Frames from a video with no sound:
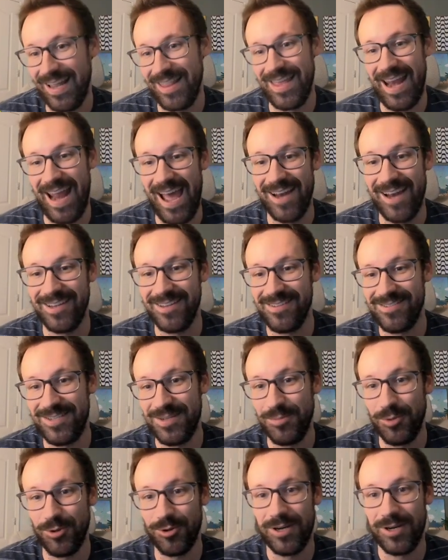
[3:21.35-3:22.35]
had a
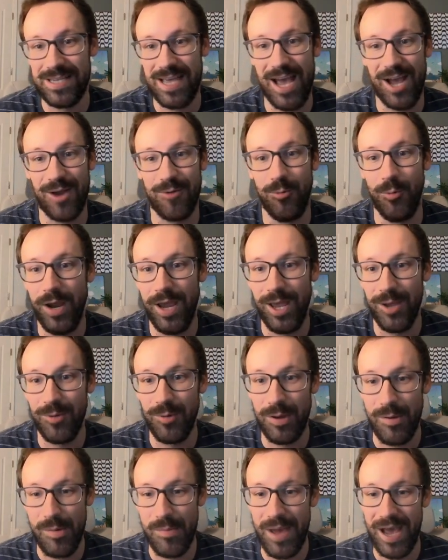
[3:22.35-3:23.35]
similar attack
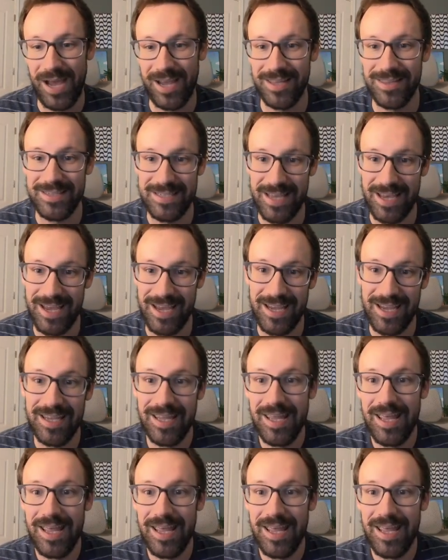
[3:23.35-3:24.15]
way back in the day.